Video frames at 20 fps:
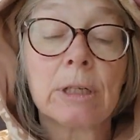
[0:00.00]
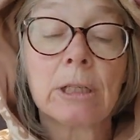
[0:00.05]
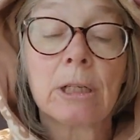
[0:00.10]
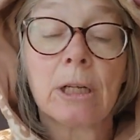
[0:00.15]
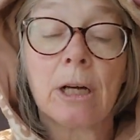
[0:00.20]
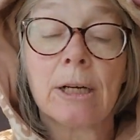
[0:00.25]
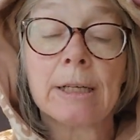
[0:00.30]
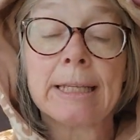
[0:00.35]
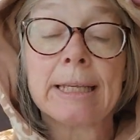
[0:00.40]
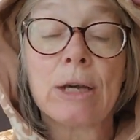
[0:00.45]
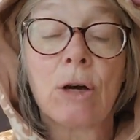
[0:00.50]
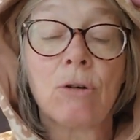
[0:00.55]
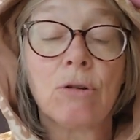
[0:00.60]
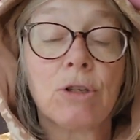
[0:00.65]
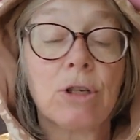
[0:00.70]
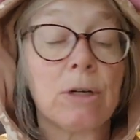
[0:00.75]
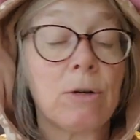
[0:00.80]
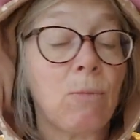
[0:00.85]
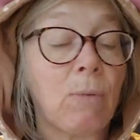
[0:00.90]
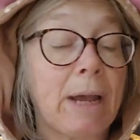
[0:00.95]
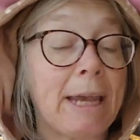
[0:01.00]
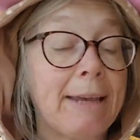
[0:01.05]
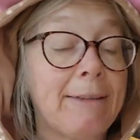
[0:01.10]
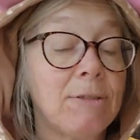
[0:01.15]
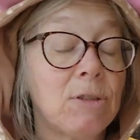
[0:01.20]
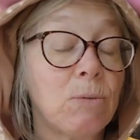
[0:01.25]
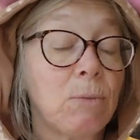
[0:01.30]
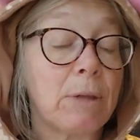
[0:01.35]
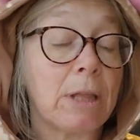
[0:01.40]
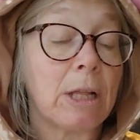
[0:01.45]
along the ocean
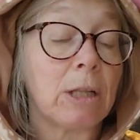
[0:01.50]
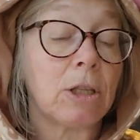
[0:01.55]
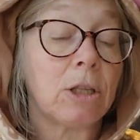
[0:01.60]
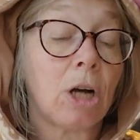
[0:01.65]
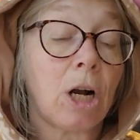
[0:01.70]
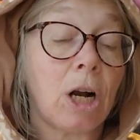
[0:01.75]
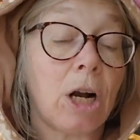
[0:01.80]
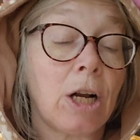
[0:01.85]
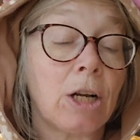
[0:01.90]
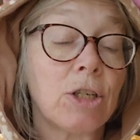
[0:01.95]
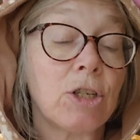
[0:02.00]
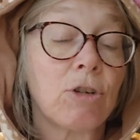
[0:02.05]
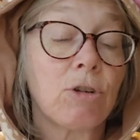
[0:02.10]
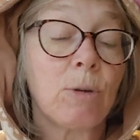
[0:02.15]
waves with a large